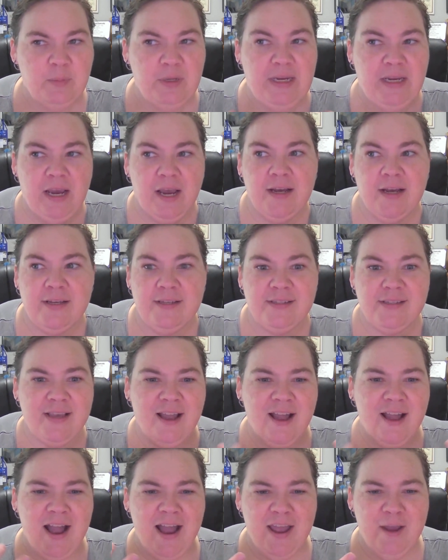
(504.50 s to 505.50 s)
because
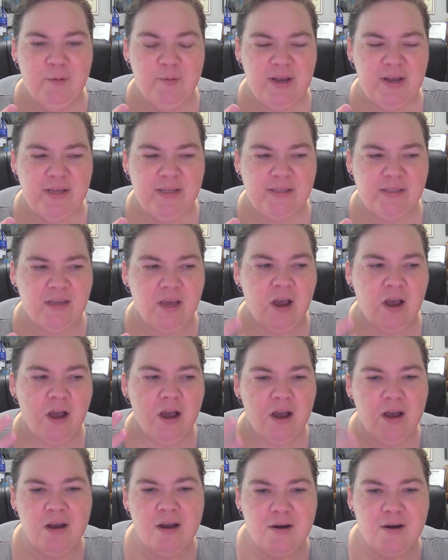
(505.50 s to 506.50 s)
it was,
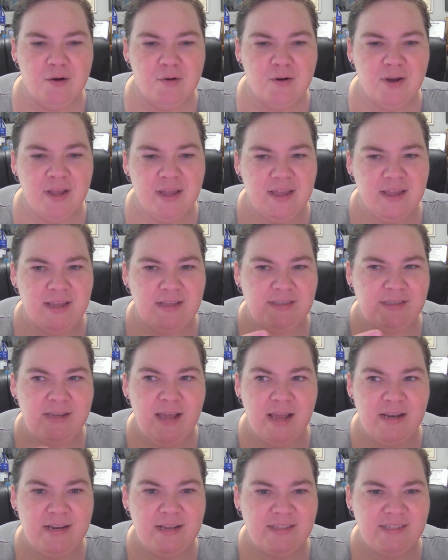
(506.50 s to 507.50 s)
oh, it's
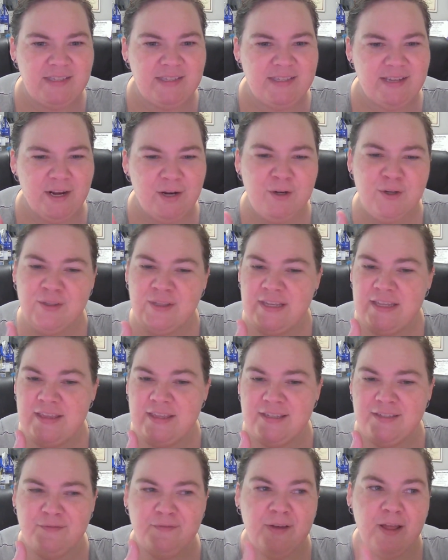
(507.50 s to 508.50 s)
not necessarily
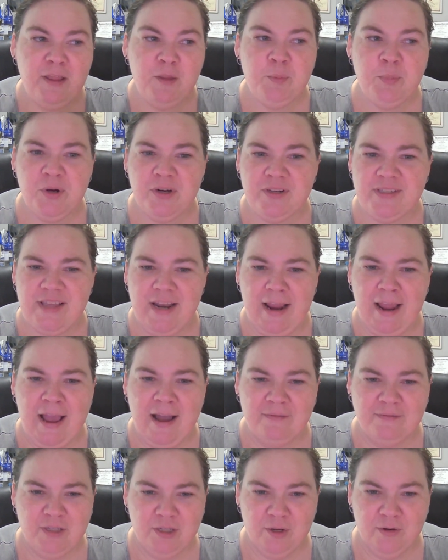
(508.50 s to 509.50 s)
the developers that I
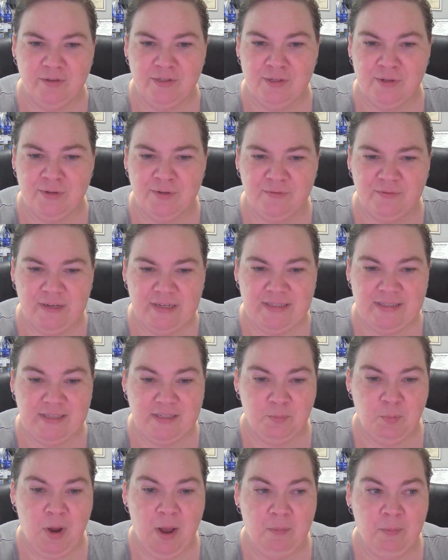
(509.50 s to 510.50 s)
have to go to fix
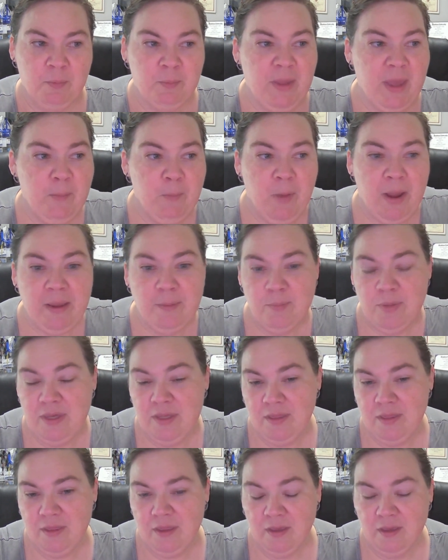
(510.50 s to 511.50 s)
this problem. It might
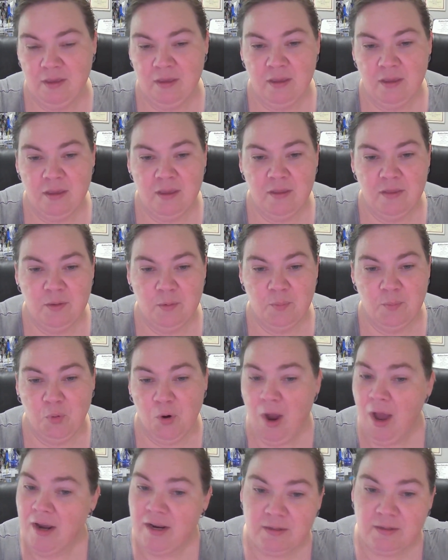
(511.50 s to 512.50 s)
be the
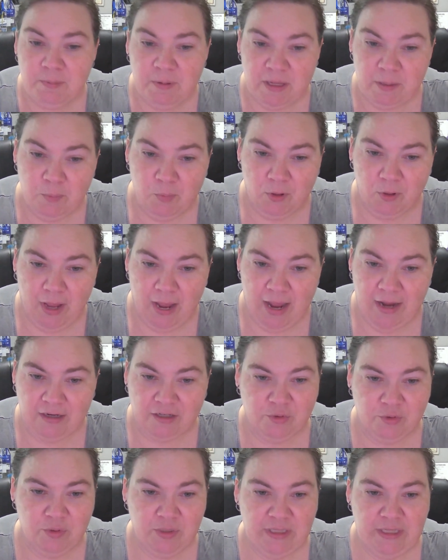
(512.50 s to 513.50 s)
product people,
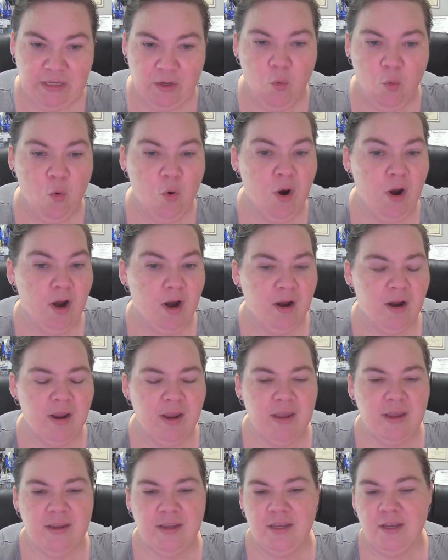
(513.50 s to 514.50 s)
actually, or